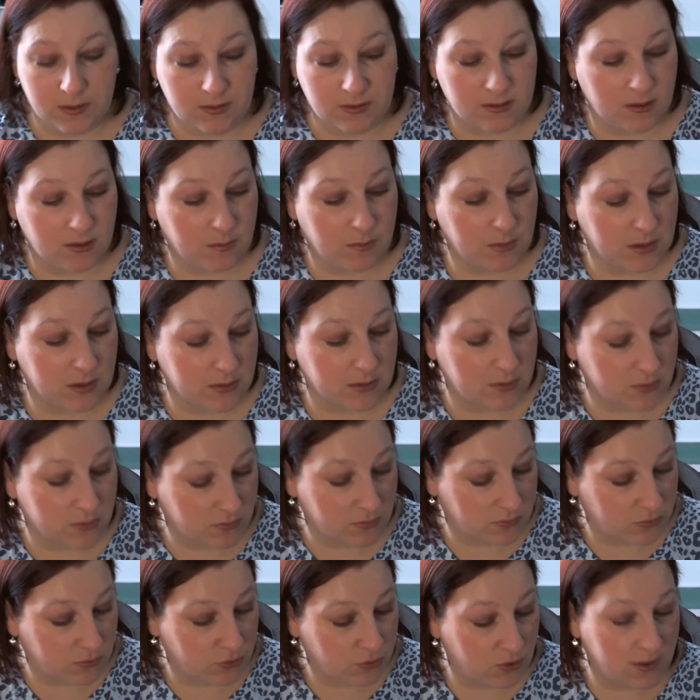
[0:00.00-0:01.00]
So I'm going to
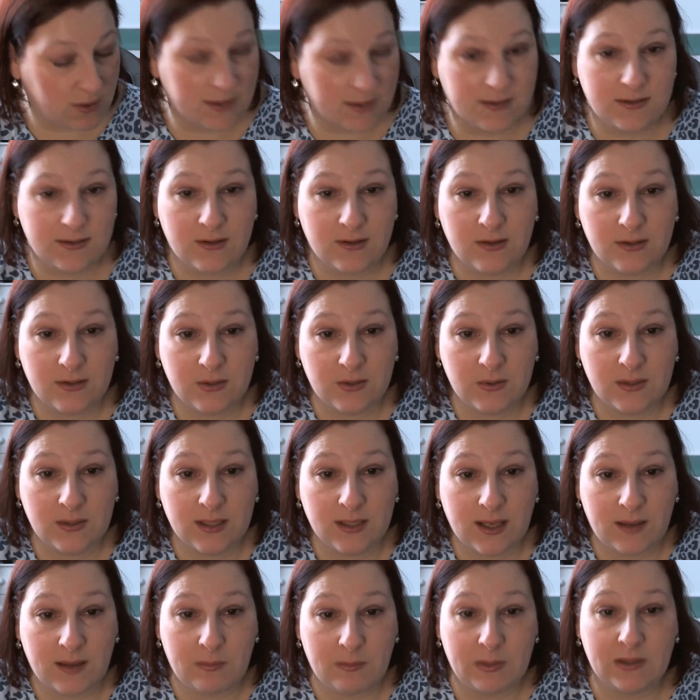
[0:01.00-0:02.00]
try and start doing
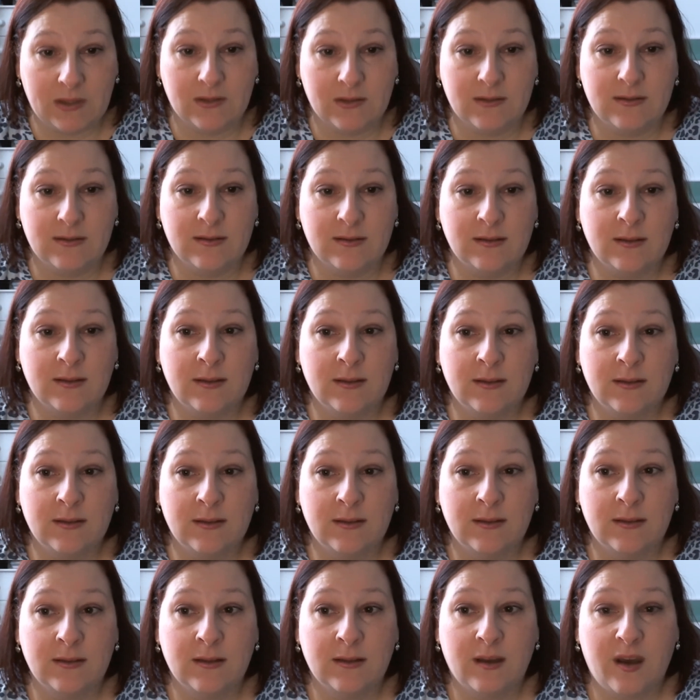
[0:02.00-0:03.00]
that, because
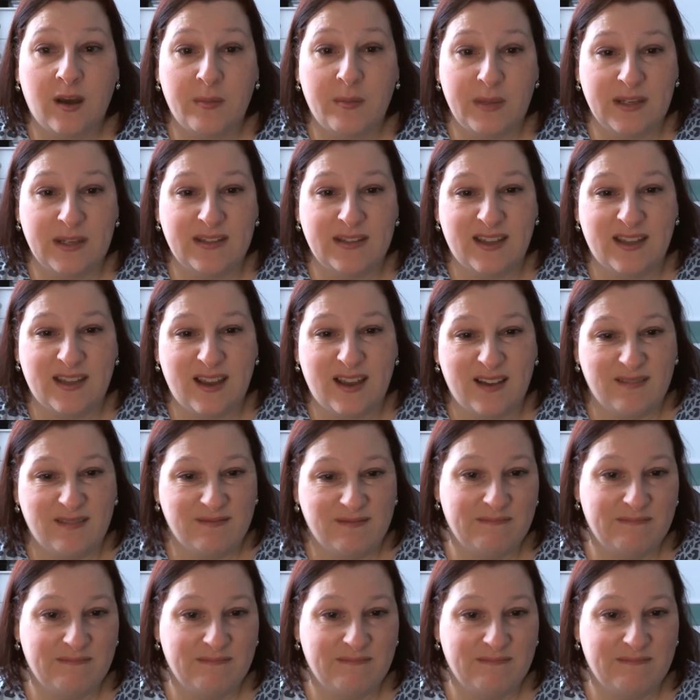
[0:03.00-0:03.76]
I miss that.